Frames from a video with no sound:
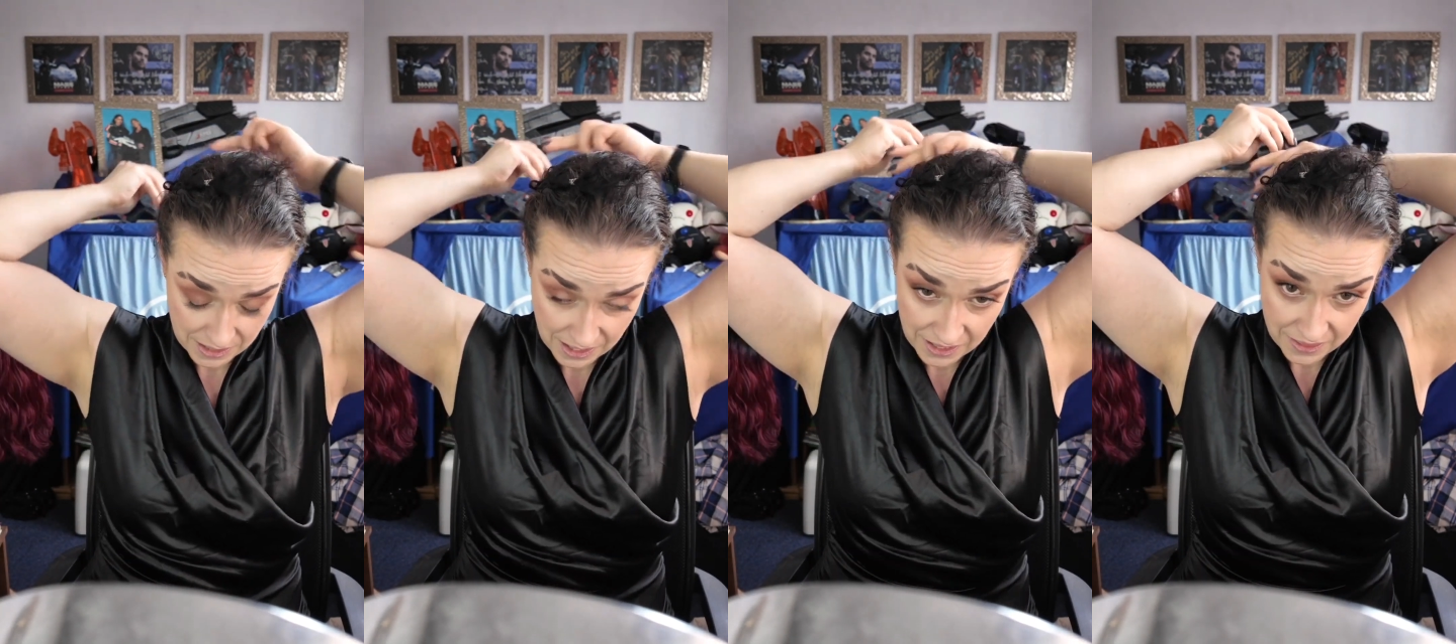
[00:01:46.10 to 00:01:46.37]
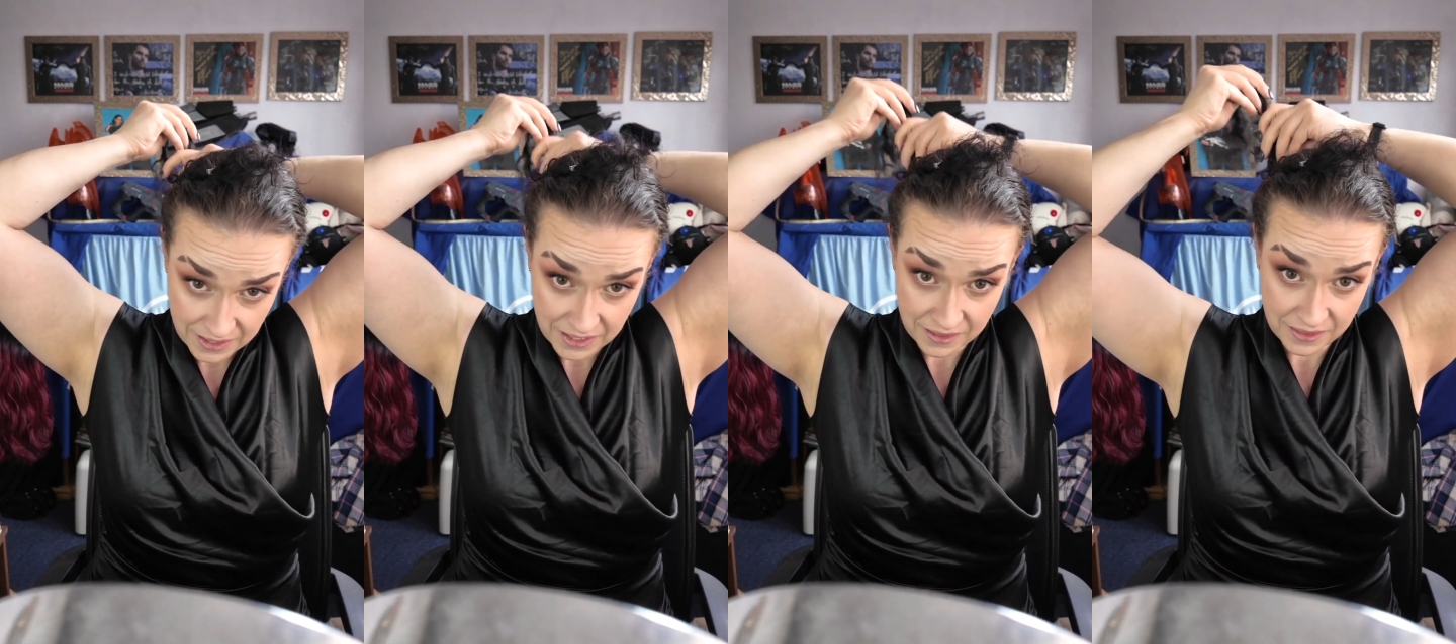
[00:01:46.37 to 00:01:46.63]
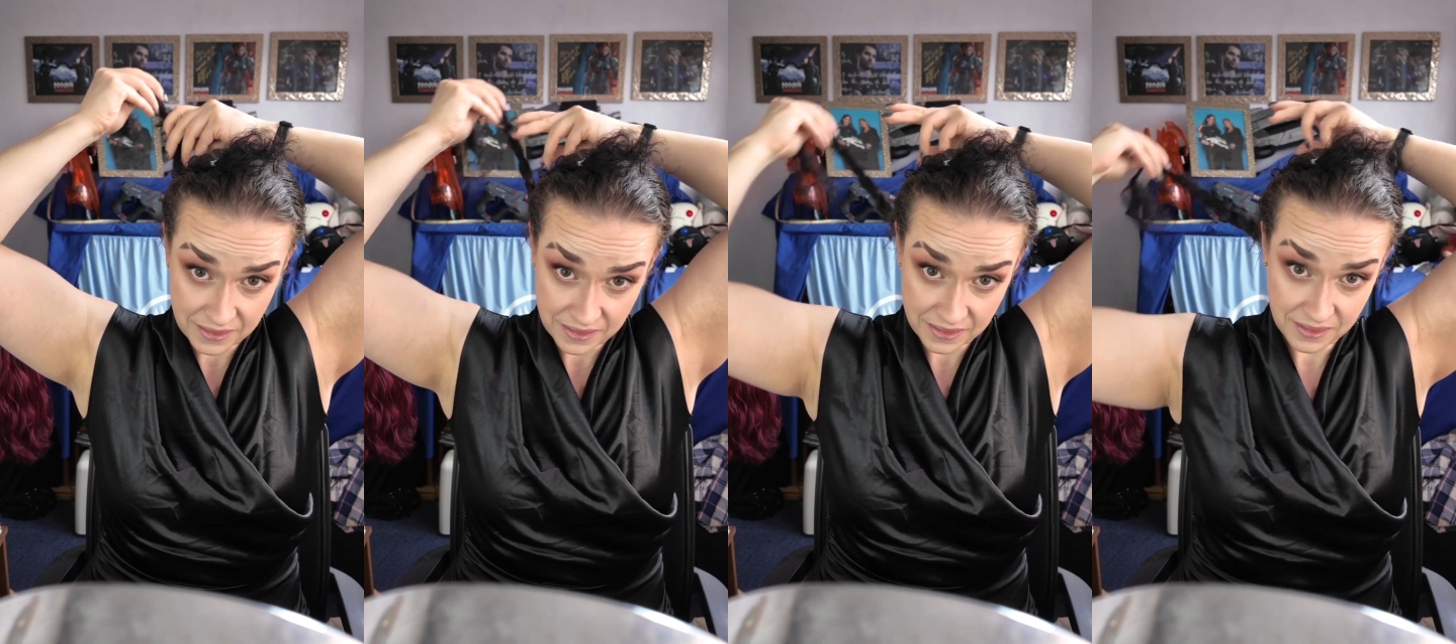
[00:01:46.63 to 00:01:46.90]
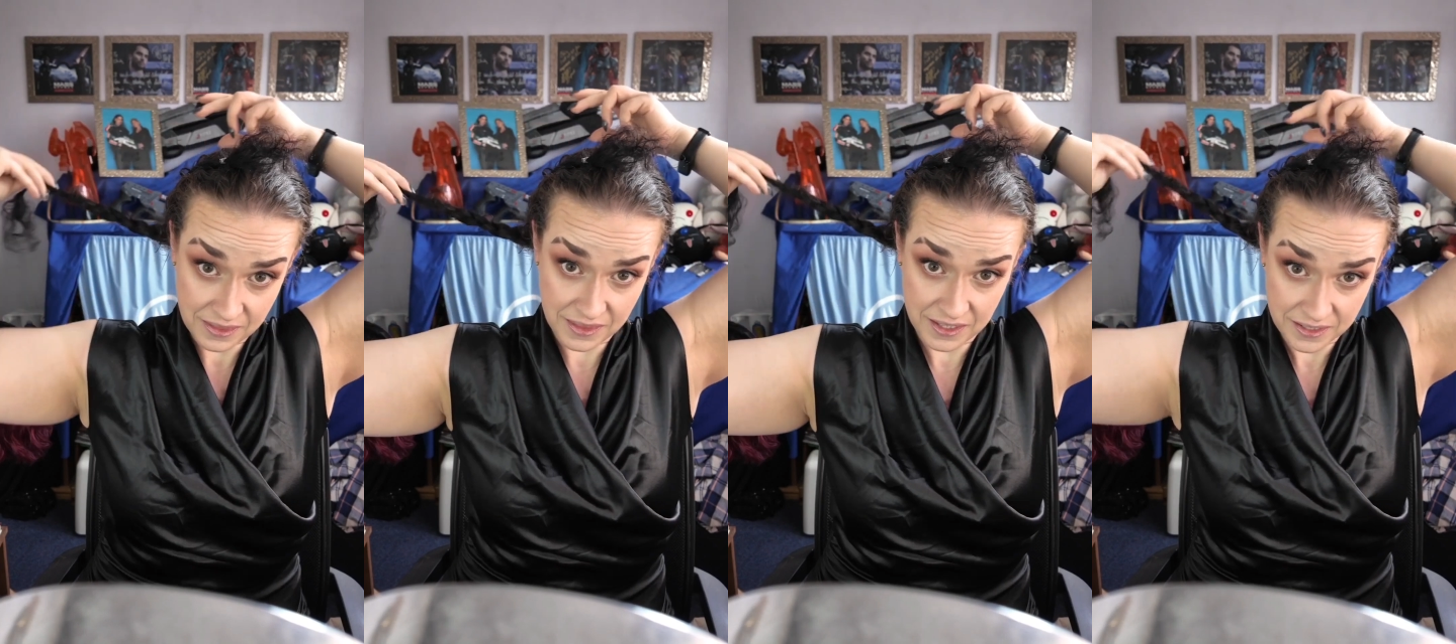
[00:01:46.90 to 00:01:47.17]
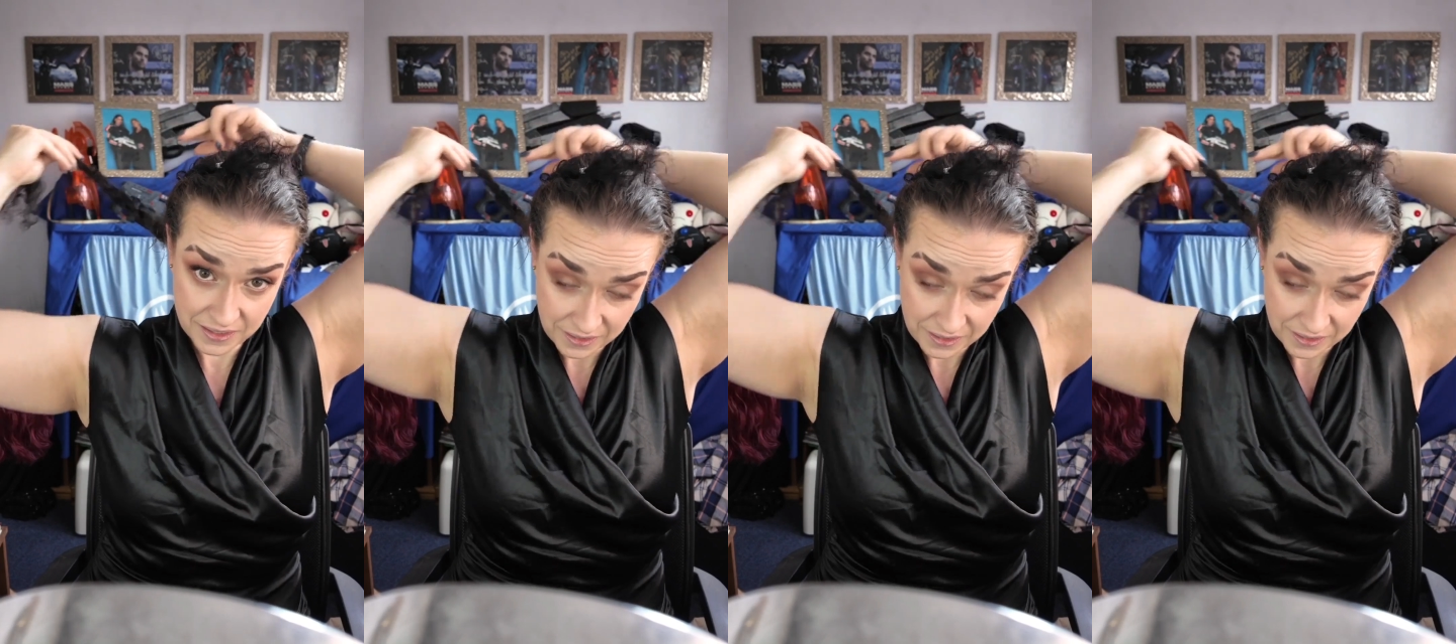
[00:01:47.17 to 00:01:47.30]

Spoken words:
and then this